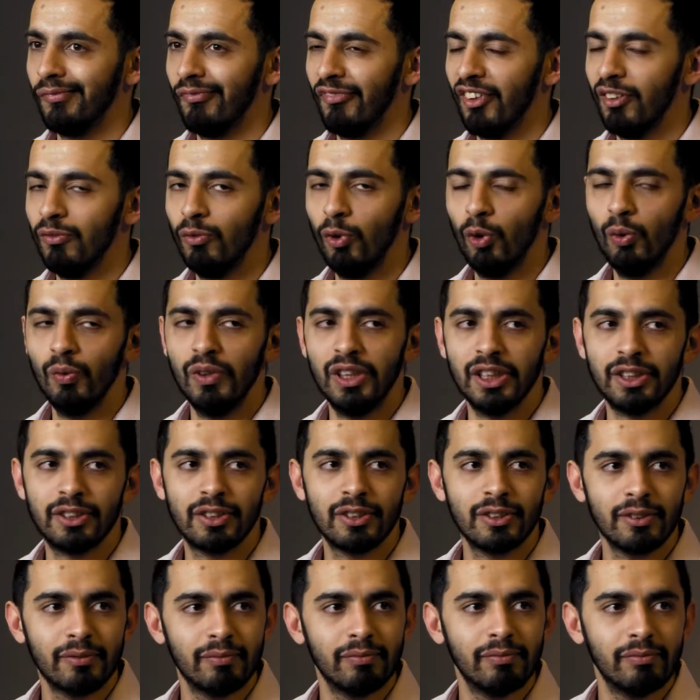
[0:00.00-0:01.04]
Woolworths.
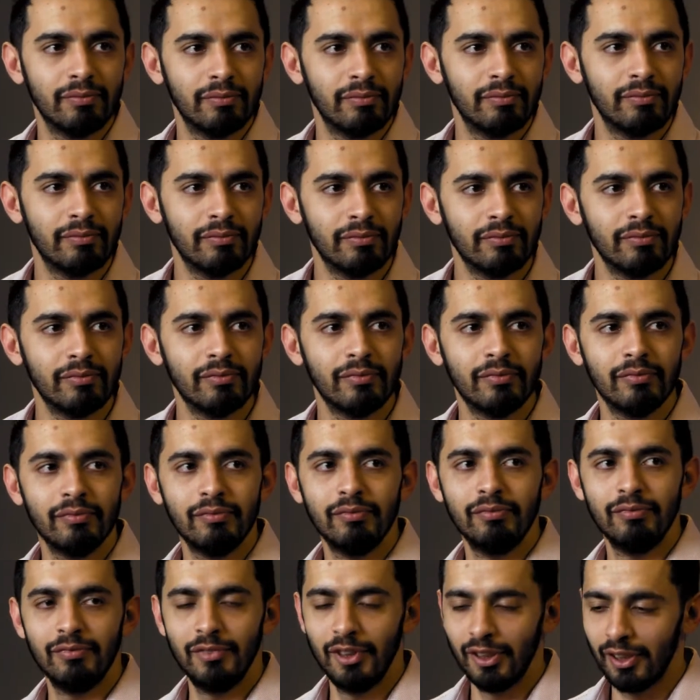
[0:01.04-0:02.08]

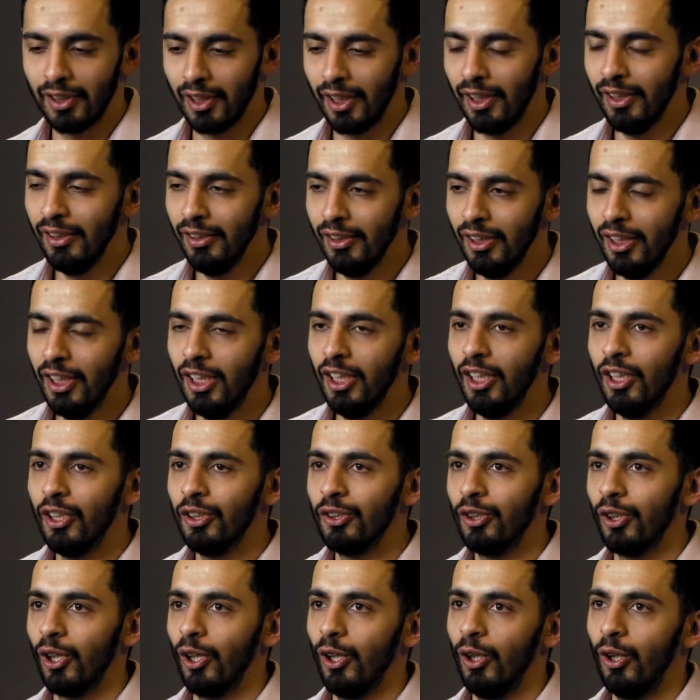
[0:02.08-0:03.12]
Okay.
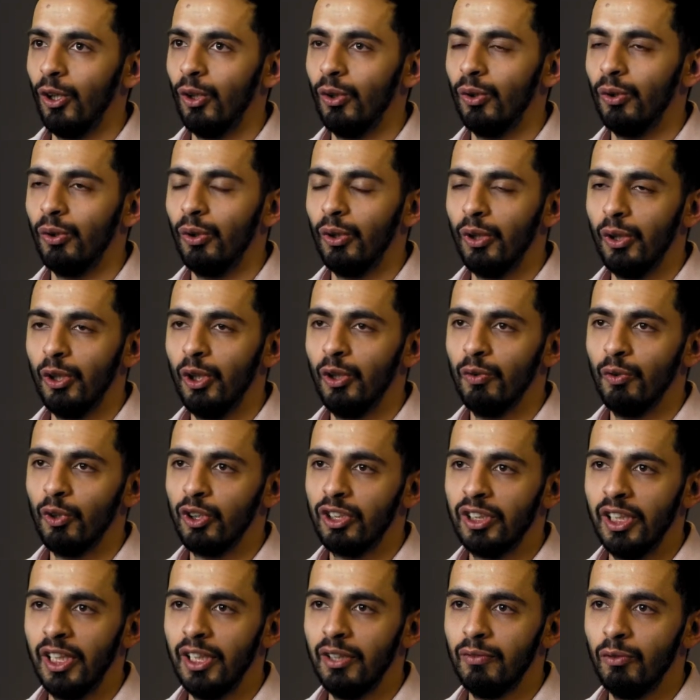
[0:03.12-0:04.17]
So you would
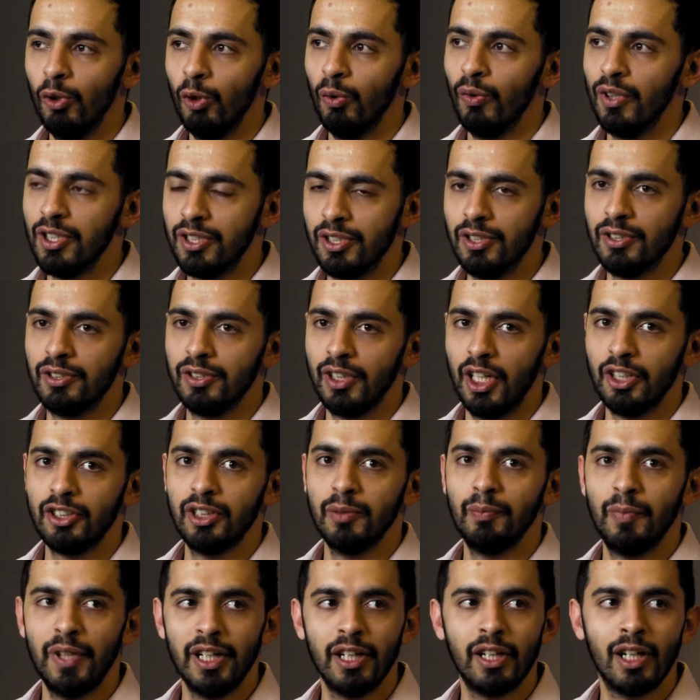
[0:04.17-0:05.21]
think Woolworths is such a
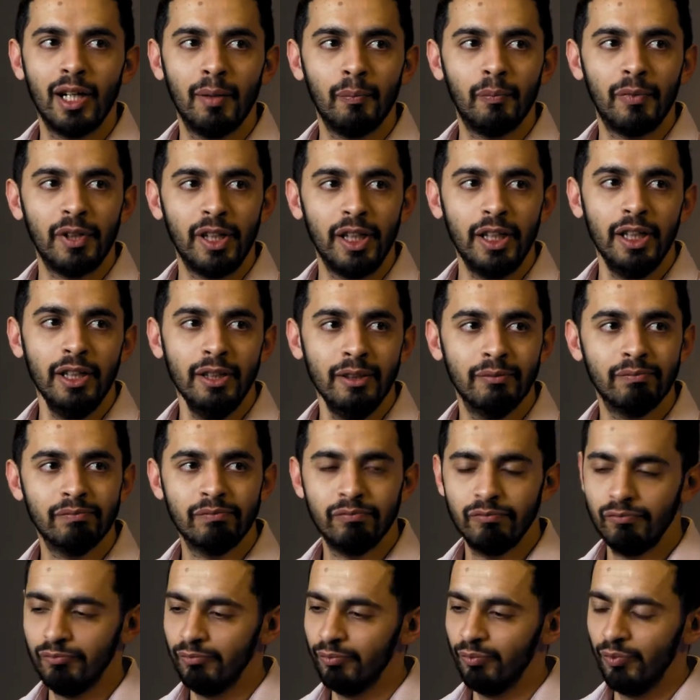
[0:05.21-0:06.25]
big company.
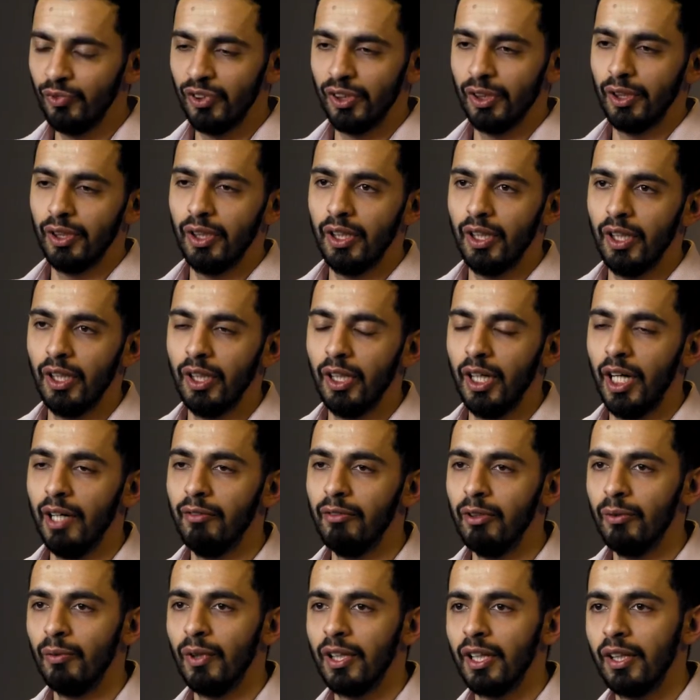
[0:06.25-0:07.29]

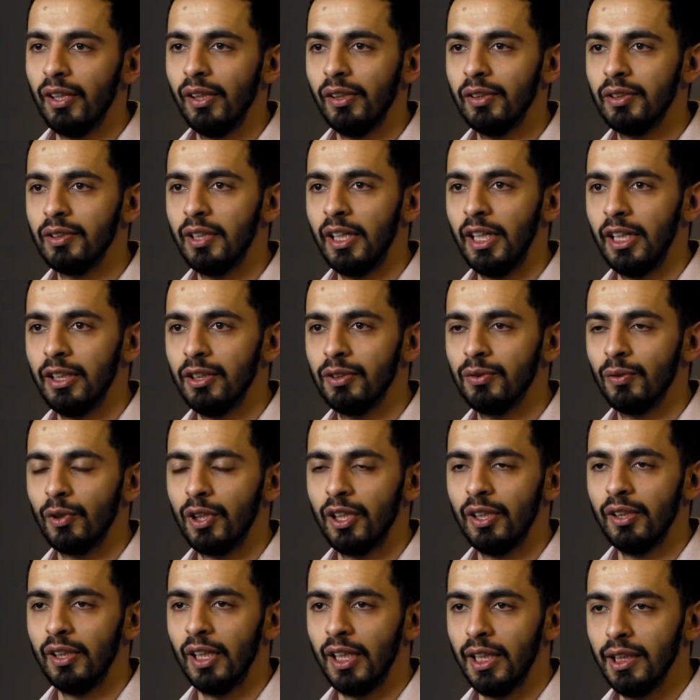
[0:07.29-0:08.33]
Everyone understands what
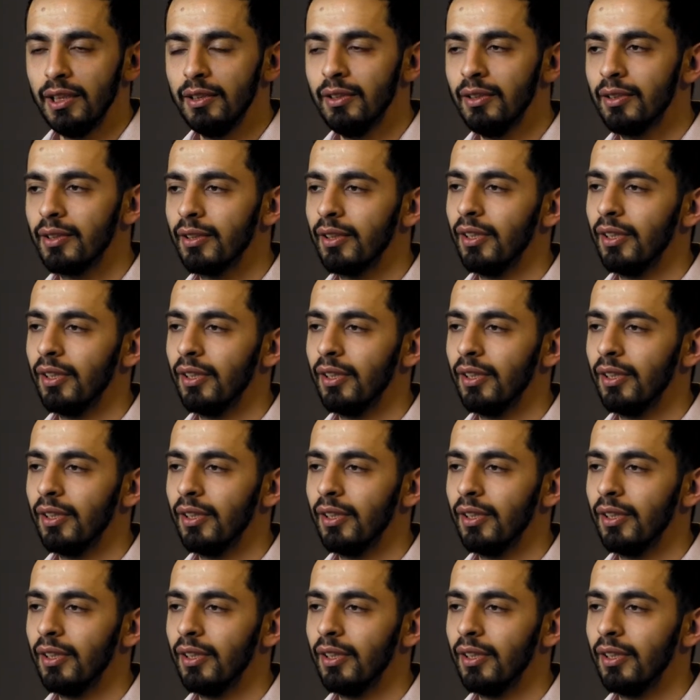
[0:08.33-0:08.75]
it does.